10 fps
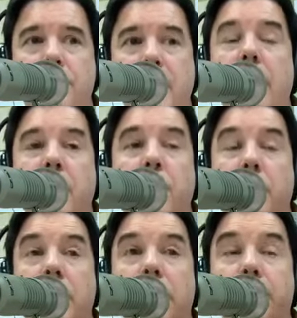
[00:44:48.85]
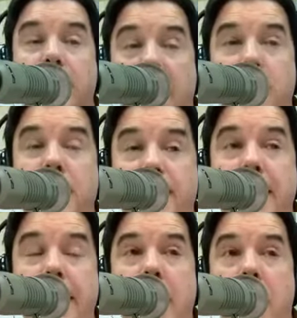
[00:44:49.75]
Yeah, well, but that one's
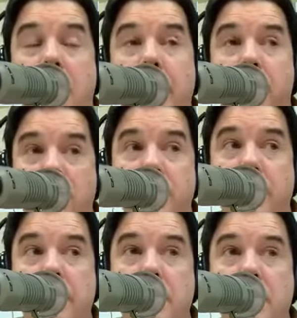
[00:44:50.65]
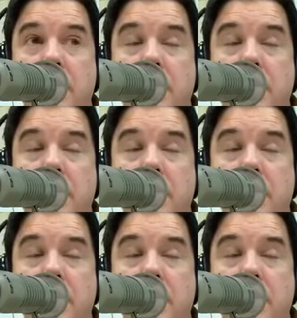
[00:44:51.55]
dead now, right? Crossed over?